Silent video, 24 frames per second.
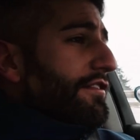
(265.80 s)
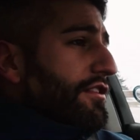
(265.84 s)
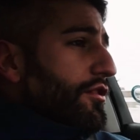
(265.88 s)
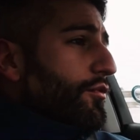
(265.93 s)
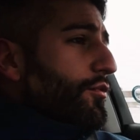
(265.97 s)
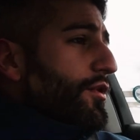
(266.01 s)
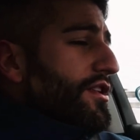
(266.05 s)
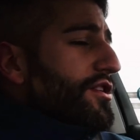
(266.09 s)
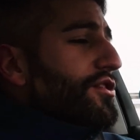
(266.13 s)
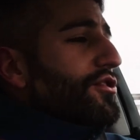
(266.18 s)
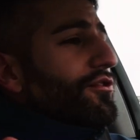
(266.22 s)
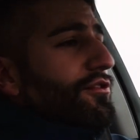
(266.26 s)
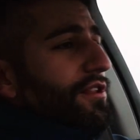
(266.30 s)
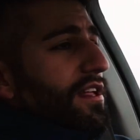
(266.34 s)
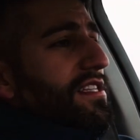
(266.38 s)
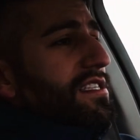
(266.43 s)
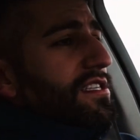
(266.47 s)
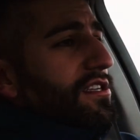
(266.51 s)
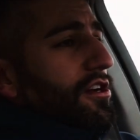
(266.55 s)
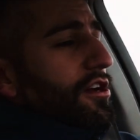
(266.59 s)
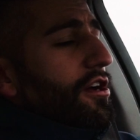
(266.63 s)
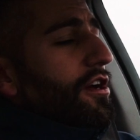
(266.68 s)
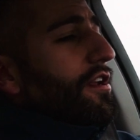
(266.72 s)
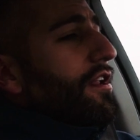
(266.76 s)
in the winter.
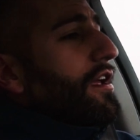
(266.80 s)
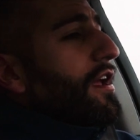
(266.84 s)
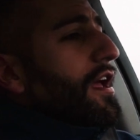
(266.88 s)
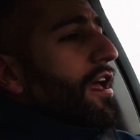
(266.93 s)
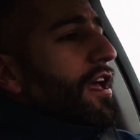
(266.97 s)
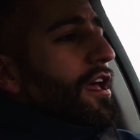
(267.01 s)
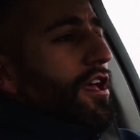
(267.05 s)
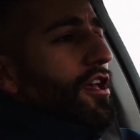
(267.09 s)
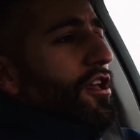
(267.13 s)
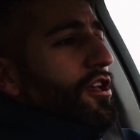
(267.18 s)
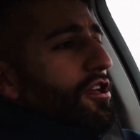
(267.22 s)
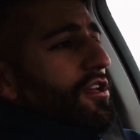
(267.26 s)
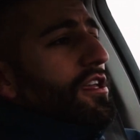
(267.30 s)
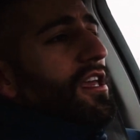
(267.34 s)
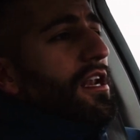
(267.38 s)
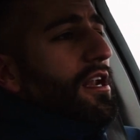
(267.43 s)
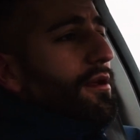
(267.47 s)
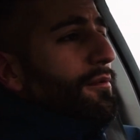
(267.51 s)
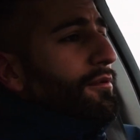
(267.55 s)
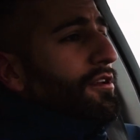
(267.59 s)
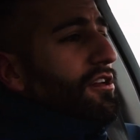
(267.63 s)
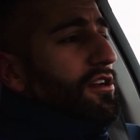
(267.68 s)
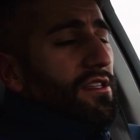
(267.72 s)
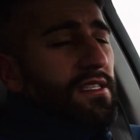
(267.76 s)
That's good. Get
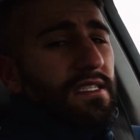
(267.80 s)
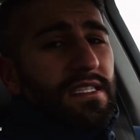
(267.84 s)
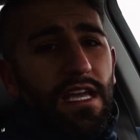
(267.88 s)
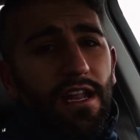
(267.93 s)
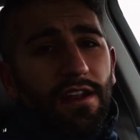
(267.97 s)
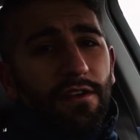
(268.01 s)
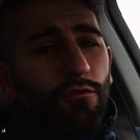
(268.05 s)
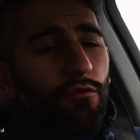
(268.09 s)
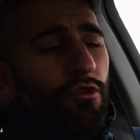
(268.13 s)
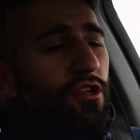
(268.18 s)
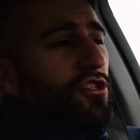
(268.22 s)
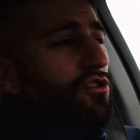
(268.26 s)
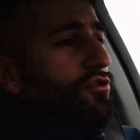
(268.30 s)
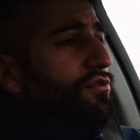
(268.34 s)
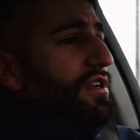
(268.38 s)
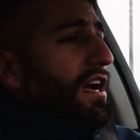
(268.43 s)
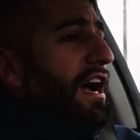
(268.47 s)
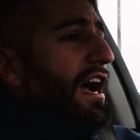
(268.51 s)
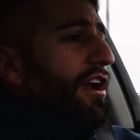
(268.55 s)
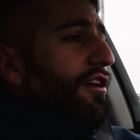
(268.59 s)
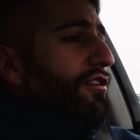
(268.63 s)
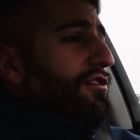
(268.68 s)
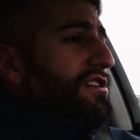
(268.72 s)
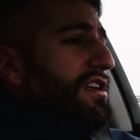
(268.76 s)
a good set of winter
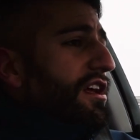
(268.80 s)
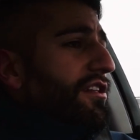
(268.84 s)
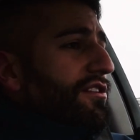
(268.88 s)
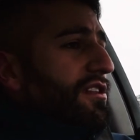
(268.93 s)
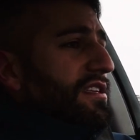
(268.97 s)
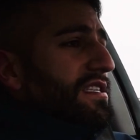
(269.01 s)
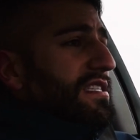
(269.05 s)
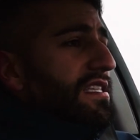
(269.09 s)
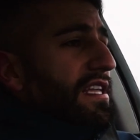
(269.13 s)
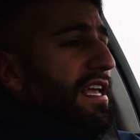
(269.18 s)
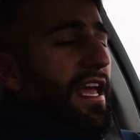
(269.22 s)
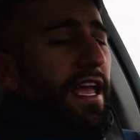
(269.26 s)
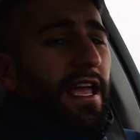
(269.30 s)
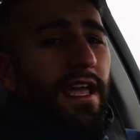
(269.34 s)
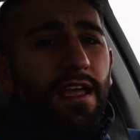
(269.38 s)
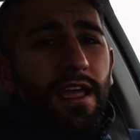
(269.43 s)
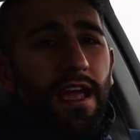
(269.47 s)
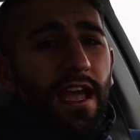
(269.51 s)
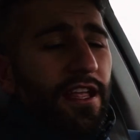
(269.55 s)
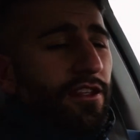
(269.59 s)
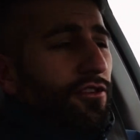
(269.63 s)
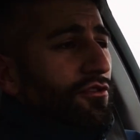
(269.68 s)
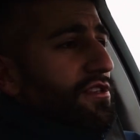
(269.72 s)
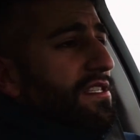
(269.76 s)
tires on this thing,
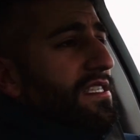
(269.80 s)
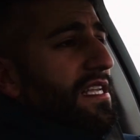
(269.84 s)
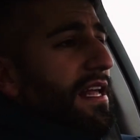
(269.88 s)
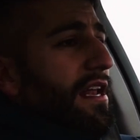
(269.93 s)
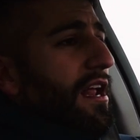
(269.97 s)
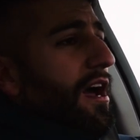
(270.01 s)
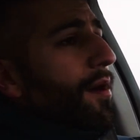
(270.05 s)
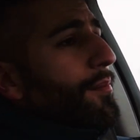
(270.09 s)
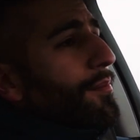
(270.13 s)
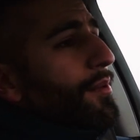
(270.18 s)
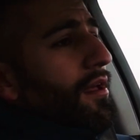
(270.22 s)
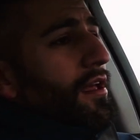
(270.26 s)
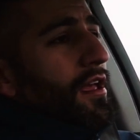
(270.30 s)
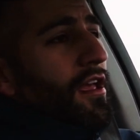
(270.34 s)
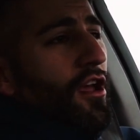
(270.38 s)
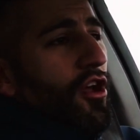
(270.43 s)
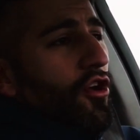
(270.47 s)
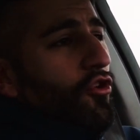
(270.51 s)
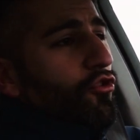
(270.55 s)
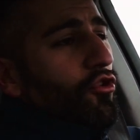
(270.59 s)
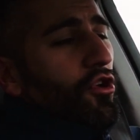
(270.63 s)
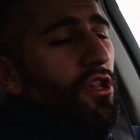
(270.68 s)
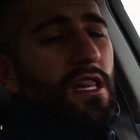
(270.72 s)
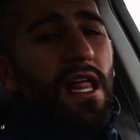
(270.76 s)
and you're set up.
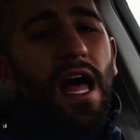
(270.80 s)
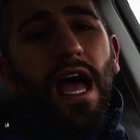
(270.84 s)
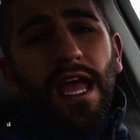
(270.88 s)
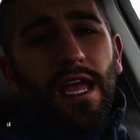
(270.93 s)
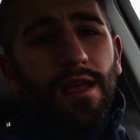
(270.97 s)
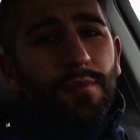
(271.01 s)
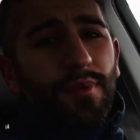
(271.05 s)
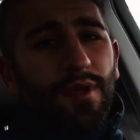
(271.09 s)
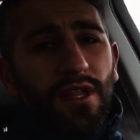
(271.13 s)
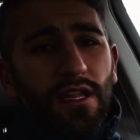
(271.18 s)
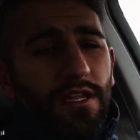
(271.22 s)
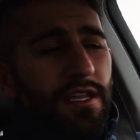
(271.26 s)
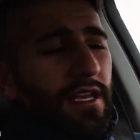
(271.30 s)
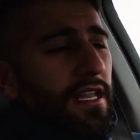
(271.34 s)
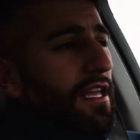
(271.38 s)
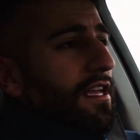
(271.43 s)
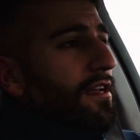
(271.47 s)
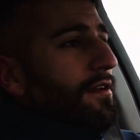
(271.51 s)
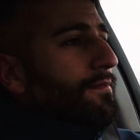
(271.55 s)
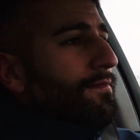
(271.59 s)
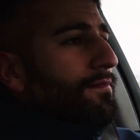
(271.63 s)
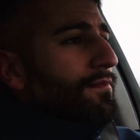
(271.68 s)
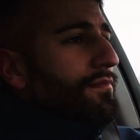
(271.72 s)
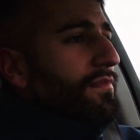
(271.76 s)

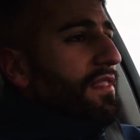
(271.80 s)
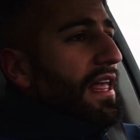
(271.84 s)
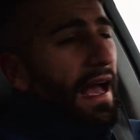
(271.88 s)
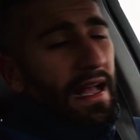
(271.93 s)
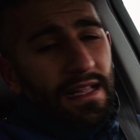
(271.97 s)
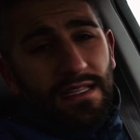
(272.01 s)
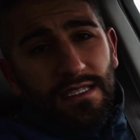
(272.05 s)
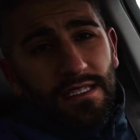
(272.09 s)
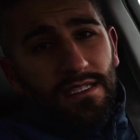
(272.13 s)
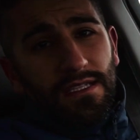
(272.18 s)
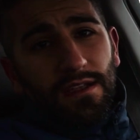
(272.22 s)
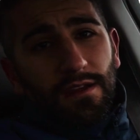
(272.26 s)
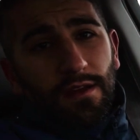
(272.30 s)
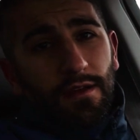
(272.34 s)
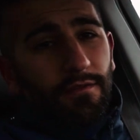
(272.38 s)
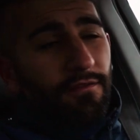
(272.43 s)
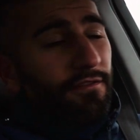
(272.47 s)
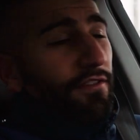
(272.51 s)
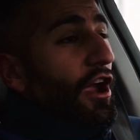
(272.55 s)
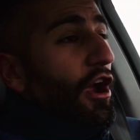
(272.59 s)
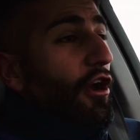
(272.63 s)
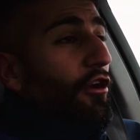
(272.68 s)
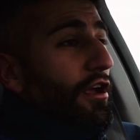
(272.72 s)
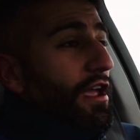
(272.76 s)
Reliability. That's
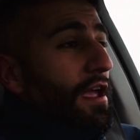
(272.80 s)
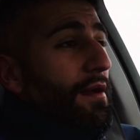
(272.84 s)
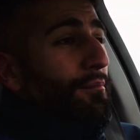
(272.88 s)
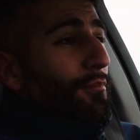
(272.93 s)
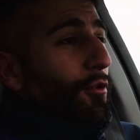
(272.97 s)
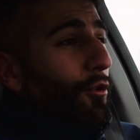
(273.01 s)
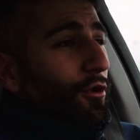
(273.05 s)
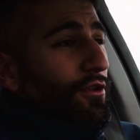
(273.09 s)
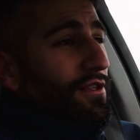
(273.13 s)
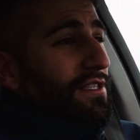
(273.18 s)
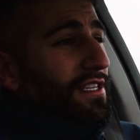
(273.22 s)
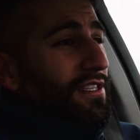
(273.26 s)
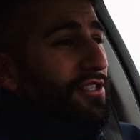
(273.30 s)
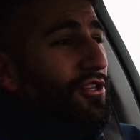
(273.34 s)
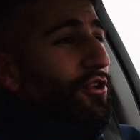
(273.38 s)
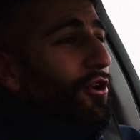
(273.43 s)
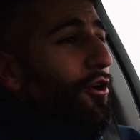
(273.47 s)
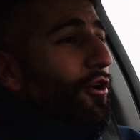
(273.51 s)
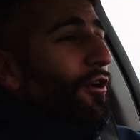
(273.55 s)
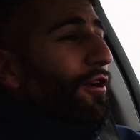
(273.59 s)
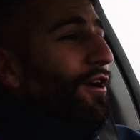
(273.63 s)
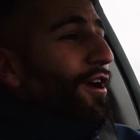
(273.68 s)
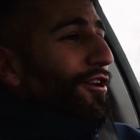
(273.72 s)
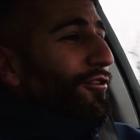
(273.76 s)
very important.
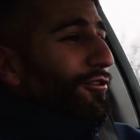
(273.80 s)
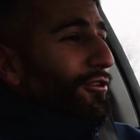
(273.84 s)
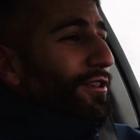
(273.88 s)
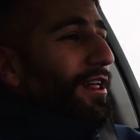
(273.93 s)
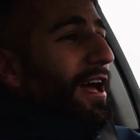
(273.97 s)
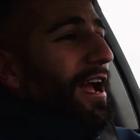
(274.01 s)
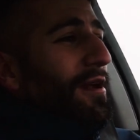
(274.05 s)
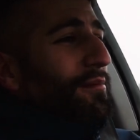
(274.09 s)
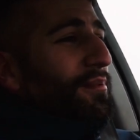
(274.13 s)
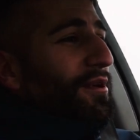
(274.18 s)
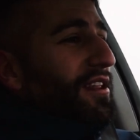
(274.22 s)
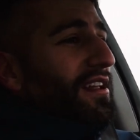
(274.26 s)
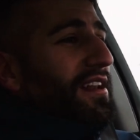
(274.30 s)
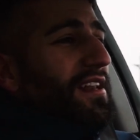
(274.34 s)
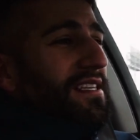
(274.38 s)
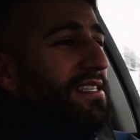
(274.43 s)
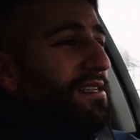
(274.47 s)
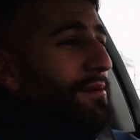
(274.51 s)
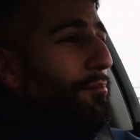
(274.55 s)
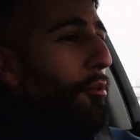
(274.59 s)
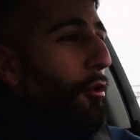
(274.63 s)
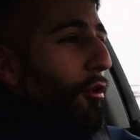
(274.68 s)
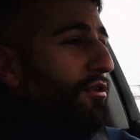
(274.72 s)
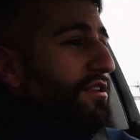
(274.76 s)
Reliability is
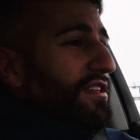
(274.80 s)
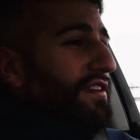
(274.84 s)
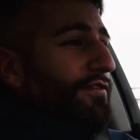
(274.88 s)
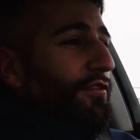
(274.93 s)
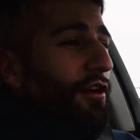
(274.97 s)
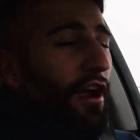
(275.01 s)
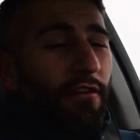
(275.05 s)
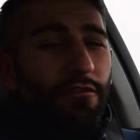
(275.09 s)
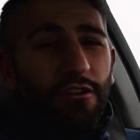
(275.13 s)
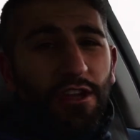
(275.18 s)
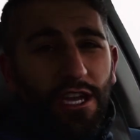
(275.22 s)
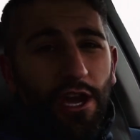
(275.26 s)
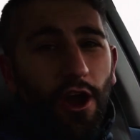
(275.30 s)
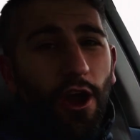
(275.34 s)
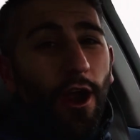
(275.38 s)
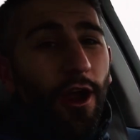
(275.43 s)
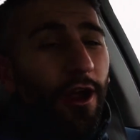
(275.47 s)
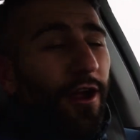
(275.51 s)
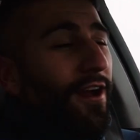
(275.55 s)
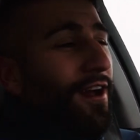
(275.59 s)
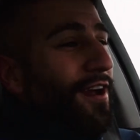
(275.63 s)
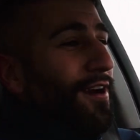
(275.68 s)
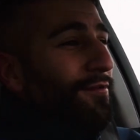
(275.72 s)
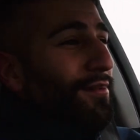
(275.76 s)
important for every
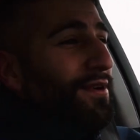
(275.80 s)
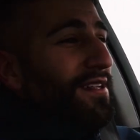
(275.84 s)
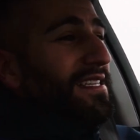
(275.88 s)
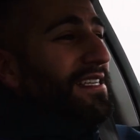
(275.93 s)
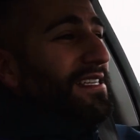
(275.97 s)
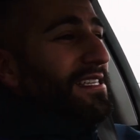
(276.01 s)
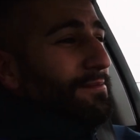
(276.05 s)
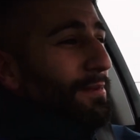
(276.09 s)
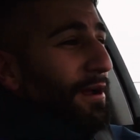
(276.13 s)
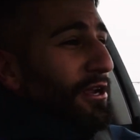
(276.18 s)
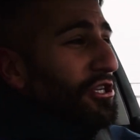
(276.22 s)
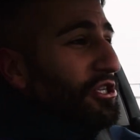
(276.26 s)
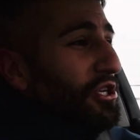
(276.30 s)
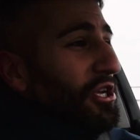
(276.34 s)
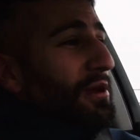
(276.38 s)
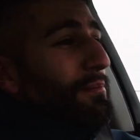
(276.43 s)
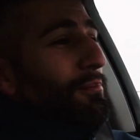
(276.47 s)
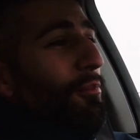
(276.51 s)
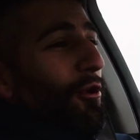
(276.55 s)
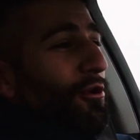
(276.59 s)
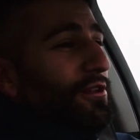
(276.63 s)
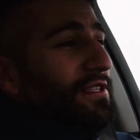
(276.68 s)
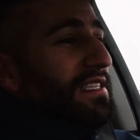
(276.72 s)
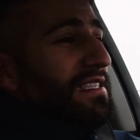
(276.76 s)
car, but it's especially
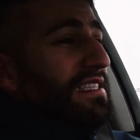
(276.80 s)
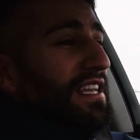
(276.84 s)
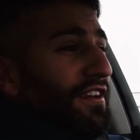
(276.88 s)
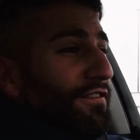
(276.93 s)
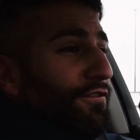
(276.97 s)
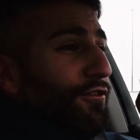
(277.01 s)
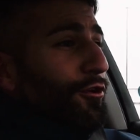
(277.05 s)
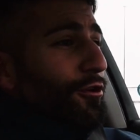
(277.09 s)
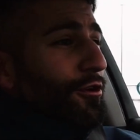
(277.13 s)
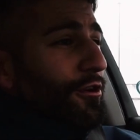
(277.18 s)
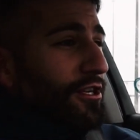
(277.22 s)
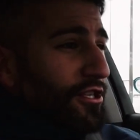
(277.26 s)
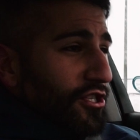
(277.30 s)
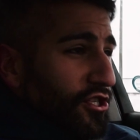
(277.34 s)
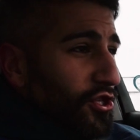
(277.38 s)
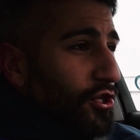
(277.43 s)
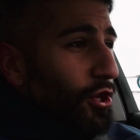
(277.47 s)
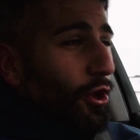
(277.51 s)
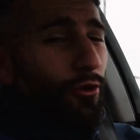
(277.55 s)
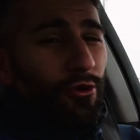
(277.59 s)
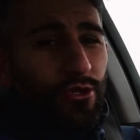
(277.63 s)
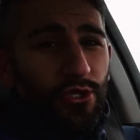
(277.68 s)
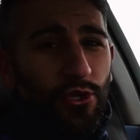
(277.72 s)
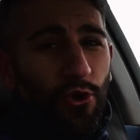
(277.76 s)
important if you're in a
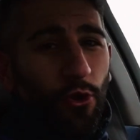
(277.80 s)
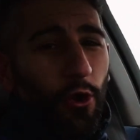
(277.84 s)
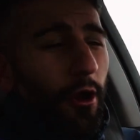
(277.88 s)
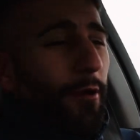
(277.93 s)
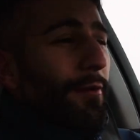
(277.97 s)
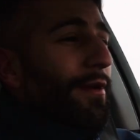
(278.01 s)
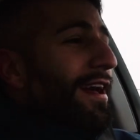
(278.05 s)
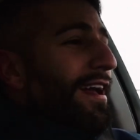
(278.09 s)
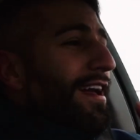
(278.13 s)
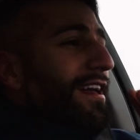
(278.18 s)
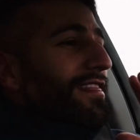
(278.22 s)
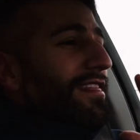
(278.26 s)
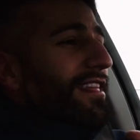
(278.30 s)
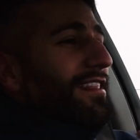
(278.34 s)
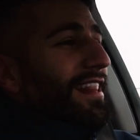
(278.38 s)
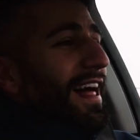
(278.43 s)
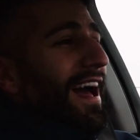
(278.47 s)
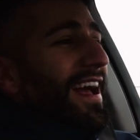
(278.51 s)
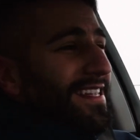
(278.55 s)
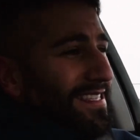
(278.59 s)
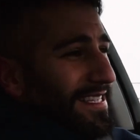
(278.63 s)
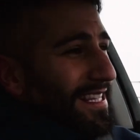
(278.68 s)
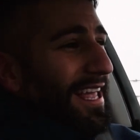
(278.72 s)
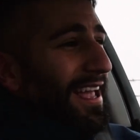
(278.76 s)
snowstorm. The
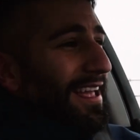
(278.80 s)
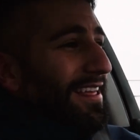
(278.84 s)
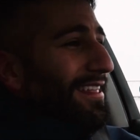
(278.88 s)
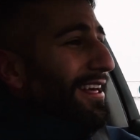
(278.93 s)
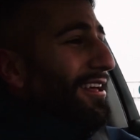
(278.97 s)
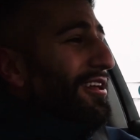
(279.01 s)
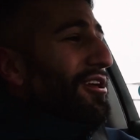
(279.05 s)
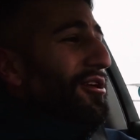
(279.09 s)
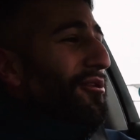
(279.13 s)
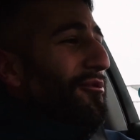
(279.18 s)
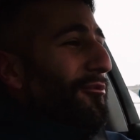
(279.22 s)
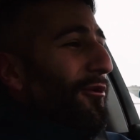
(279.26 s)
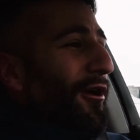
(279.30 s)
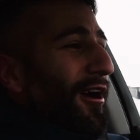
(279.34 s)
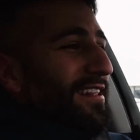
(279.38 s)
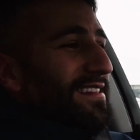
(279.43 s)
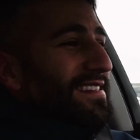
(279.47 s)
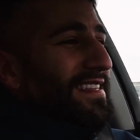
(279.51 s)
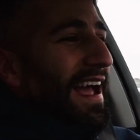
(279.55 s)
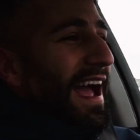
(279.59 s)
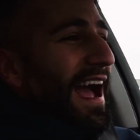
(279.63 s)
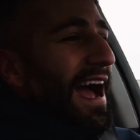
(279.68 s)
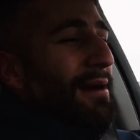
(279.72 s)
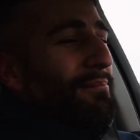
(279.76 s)
last thing that you want
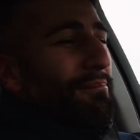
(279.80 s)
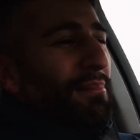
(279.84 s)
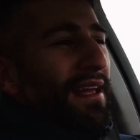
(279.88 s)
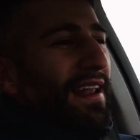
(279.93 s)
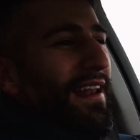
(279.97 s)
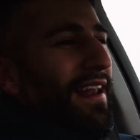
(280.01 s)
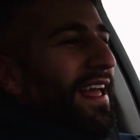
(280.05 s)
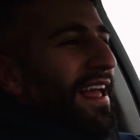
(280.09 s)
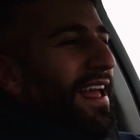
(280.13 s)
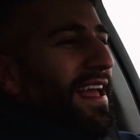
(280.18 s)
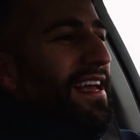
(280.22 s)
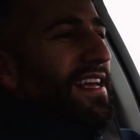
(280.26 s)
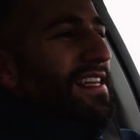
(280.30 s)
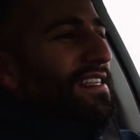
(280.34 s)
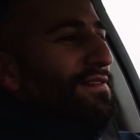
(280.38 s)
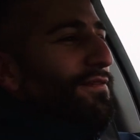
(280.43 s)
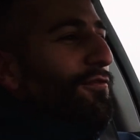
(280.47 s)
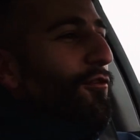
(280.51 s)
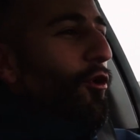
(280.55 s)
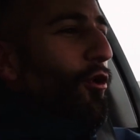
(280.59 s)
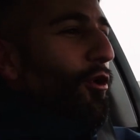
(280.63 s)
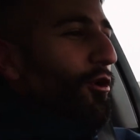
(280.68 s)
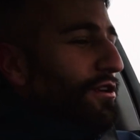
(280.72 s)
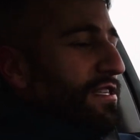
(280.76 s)
to happen is
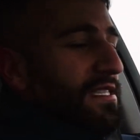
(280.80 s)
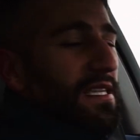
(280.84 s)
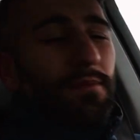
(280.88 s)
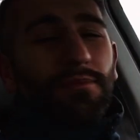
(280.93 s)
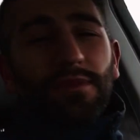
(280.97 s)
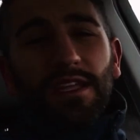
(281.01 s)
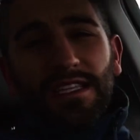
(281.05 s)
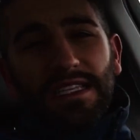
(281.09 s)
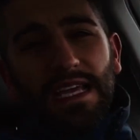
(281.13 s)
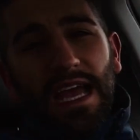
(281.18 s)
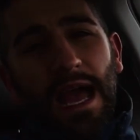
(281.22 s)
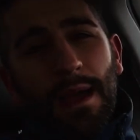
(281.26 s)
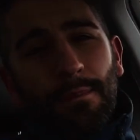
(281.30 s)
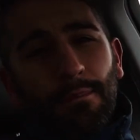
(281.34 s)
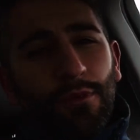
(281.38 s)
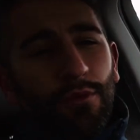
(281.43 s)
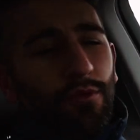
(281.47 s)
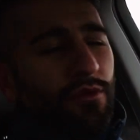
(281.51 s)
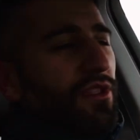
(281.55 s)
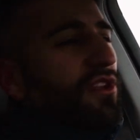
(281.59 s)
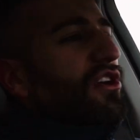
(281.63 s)
for something to happen with